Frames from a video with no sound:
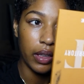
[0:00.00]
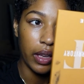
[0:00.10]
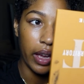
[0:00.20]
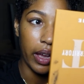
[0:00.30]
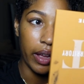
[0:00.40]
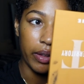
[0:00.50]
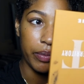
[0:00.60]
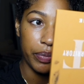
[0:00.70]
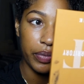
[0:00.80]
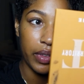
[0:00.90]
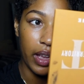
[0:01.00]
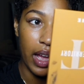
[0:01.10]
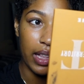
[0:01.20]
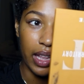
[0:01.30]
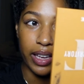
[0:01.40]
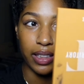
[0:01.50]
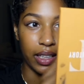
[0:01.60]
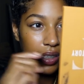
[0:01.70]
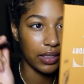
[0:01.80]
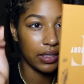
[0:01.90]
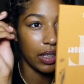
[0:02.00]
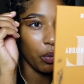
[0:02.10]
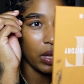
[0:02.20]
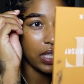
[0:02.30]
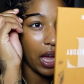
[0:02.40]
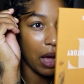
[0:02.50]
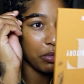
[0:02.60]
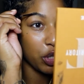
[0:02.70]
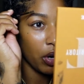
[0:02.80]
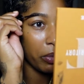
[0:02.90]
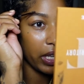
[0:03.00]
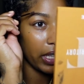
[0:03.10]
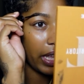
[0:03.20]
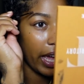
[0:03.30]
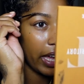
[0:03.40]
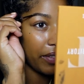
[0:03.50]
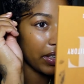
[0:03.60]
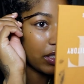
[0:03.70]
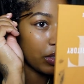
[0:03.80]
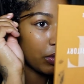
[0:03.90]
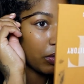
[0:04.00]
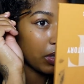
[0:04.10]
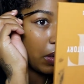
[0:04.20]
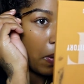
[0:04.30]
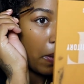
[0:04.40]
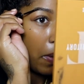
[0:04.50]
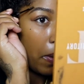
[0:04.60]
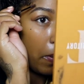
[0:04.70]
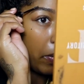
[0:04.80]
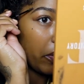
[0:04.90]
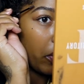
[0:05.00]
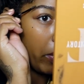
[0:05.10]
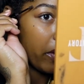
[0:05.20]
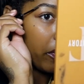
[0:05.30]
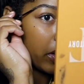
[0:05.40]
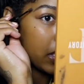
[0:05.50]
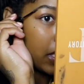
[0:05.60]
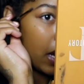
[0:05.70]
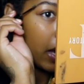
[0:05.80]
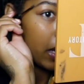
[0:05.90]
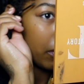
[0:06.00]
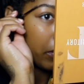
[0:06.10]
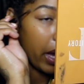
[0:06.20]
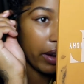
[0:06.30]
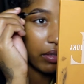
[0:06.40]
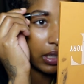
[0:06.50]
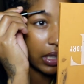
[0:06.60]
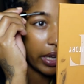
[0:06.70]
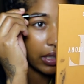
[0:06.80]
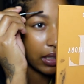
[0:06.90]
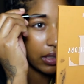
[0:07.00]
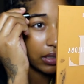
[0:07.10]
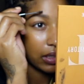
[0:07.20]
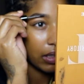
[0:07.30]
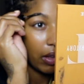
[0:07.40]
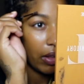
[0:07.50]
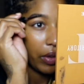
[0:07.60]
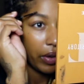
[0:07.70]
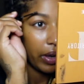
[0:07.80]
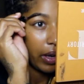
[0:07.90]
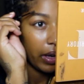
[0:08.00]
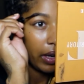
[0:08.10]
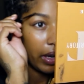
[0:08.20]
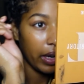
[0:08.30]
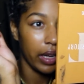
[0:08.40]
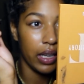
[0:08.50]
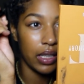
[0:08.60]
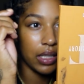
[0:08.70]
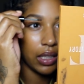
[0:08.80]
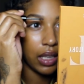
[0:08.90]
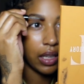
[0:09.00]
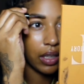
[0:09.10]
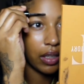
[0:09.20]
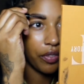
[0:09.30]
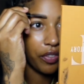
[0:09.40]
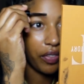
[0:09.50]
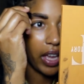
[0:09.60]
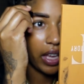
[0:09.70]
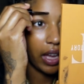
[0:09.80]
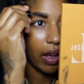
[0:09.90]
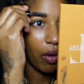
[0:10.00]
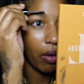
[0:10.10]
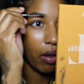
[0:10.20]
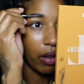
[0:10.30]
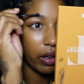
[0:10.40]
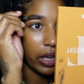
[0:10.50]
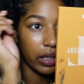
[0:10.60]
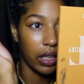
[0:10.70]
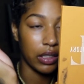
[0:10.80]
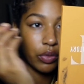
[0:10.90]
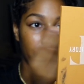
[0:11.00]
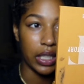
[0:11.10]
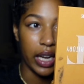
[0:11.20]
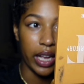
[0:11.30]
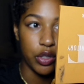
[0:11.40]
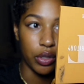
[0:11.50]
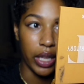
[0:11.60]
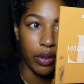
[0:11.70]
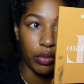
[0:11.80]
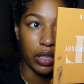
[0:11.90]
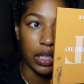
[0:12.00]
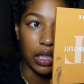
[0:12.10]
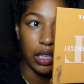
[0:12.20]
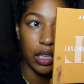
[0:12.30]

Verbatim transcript: yeah I like this once I, I'm sure I'm gonna get the hang of it soon but for my first time I really like this it doesn't look fake at all it looks really natural like really